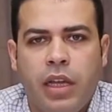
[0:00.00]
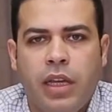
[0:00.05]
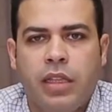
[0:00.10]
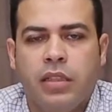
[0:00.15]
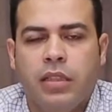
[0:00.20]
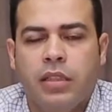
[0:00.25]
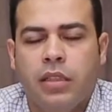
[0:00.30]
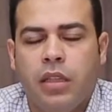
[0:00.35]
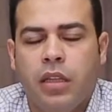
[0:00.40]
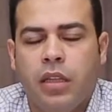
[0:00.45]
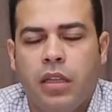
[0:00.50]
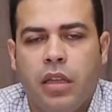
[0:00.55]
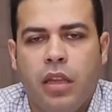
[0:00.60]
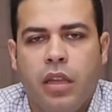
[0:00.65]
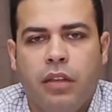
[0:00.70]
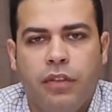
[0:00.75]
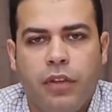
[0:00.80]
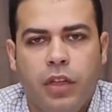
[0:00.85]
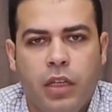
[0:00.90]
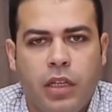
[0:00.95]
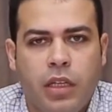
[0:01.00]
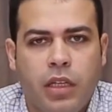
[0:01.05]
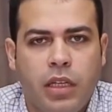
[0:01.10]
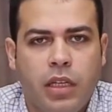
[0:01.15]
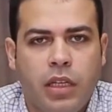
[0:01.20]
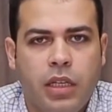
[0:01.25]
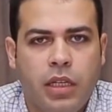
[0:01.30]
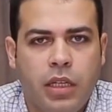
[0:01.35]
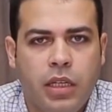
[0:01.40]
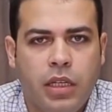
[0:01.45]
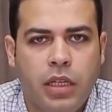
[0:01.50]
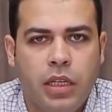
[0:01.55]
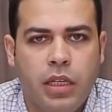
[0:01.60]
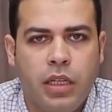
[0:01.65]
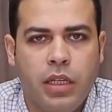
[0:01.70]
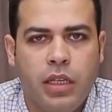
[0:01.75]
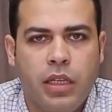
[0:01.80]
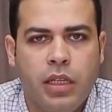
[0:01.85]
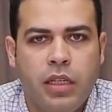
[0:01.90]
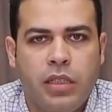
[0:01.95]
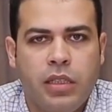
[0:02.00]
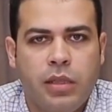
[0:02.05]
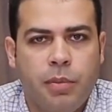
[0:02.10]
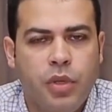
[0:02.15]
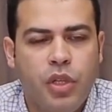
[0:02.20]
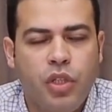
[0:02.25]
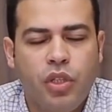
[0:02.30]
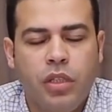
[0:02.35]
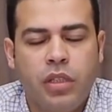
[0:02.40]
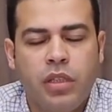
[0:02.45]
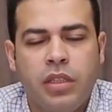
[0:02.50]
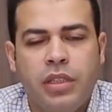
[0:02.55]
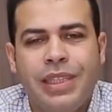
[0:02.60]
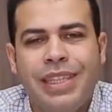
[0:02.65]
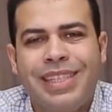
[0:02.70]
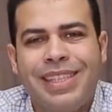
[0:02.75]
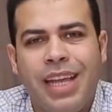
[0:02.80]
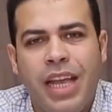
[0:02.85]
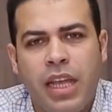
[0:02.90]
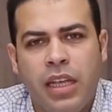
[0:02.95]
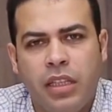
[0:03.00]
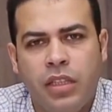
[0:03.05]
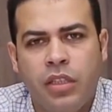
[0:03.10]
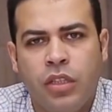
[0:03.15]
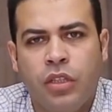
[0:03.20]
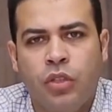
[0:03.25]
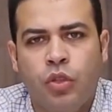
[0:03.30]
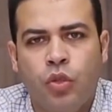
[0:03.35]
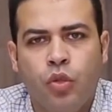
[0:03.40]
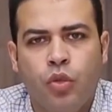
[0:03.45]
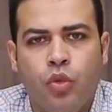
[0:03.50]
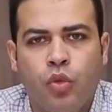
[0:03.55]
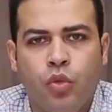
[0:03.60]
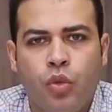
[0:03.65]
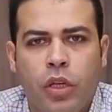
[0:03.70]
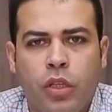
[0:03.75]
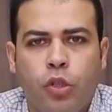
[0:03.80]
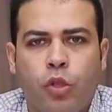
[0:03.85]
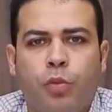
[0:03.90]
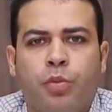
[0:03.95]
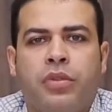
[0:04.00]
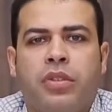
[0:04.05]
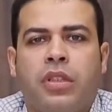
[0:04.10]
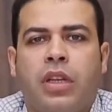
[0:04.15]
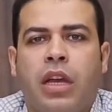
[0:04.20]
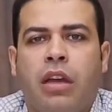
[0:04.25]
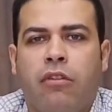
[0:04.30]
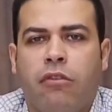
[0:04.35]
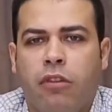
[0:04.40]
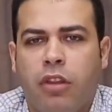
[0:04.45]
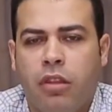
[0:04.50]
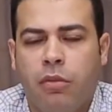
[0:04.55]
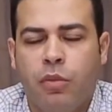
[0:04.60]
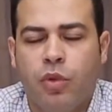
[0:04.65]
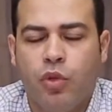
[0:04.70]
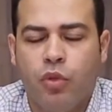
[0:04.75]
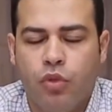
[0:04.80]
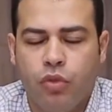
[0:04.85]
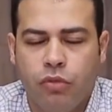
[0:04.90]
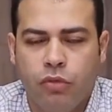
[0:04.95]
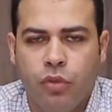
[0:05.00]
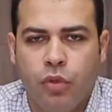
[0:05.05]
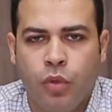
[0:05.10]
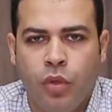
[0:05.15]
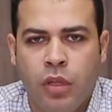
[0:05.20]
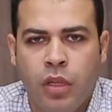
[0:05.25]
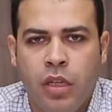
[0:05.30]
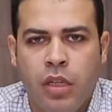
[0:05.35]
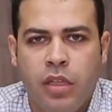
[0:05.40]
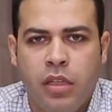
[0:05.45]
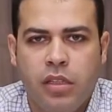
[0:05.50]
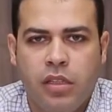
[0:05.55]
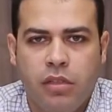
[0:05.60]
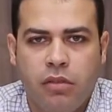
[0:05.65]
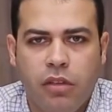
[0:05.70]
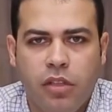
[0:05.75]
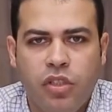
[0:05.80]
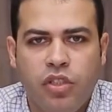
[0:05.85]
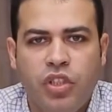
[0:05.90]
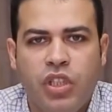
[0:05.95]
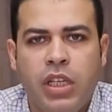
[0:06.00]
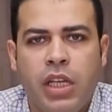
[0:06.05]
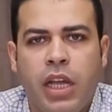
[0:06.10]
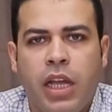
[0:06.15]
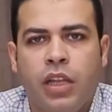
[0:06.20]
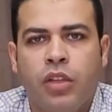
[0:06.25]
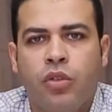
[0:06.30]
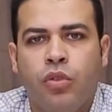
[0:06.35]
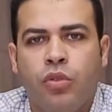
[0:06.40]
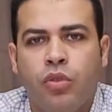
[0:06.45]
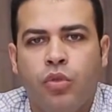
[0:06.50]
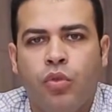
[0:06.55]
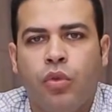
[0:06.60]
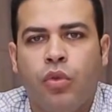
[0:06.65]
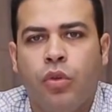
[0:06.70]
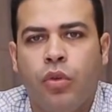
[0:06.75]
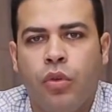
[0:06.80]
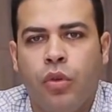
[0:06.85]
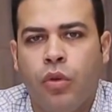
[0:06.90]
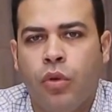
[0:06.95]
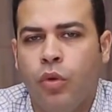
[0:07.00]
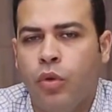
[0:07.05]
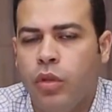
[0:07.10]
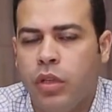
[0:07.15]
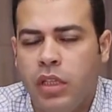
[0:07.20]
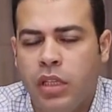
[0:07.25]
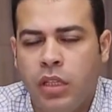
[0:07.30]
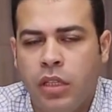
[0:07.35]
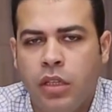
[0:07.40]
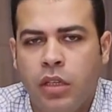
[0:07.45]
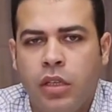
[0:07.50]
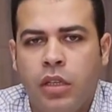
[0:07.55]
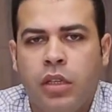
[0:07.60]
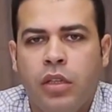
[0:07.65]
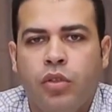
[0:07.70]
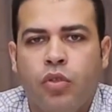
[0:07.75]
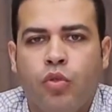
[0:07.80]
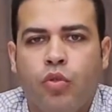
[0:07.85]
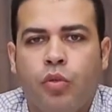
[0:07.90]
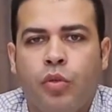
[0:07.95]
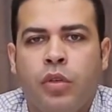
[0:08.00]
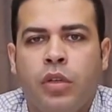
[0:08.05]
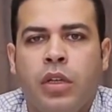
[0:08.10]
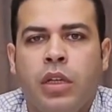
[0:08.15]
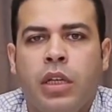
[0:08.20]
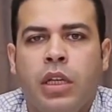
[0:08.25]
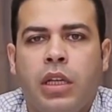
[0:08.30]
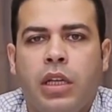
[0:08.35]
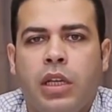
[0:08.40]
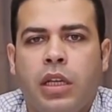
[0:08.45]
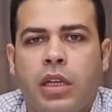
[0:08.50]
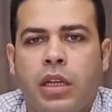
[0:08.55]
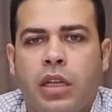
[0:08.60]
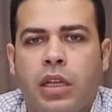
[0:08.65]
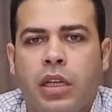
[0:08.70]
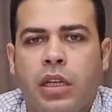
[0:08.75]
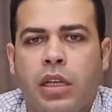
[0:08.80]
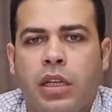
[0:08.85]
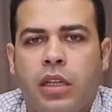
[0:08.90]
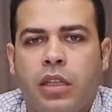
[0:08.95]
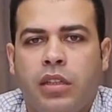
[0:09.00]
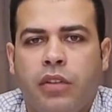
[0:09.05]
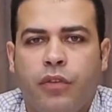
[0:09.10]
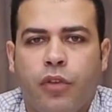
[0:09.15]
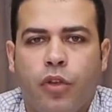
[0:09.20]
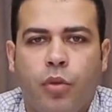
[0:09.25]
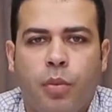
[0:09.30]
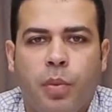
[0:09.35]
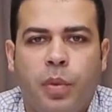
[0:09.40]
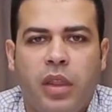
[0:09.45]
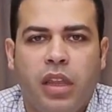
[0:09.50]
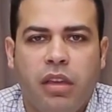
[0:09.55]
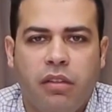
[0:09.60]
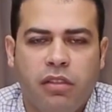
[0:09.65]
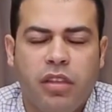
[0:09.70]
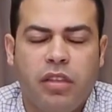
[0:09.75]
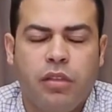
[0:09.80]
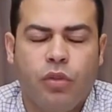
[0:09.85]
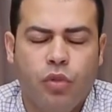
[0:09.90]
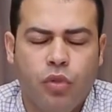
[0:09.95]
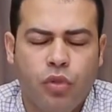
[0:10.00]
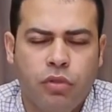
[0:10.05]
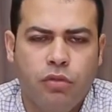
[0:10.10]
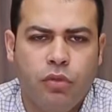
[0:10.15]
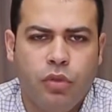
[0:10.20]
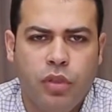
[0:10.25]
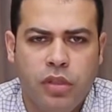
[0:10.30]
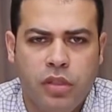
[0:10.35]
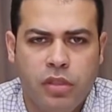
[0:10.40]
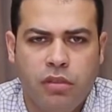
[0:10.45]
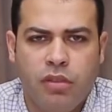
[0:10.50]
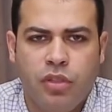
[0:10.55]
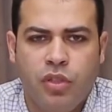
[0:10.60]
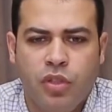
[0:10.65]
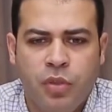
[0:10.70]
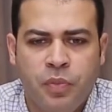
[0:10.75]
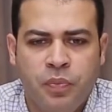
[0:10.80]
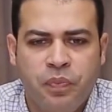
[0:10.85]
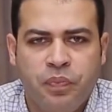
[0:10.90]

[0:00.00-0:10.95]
and the patient decide not to adopt a rhythm control strategy and only to develop the rate control strategy.